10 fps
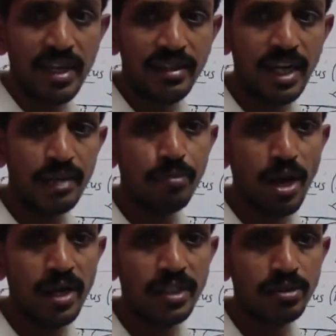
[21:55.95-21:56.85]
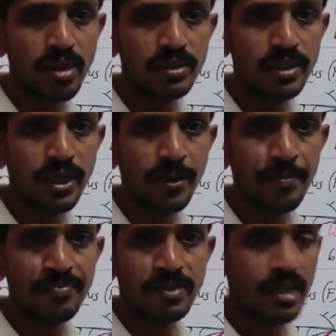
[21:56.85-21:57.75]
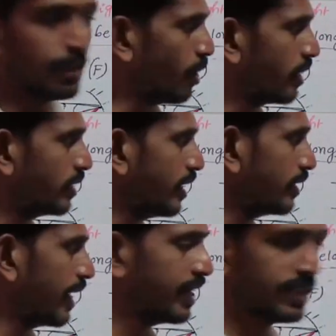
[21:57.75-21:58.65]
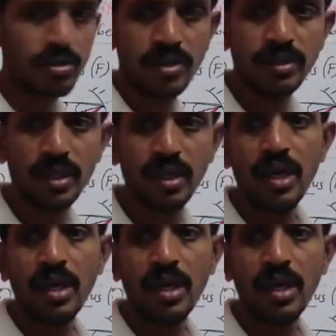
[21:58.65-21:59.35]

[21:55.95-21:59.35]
That point is called as a, that line is called as a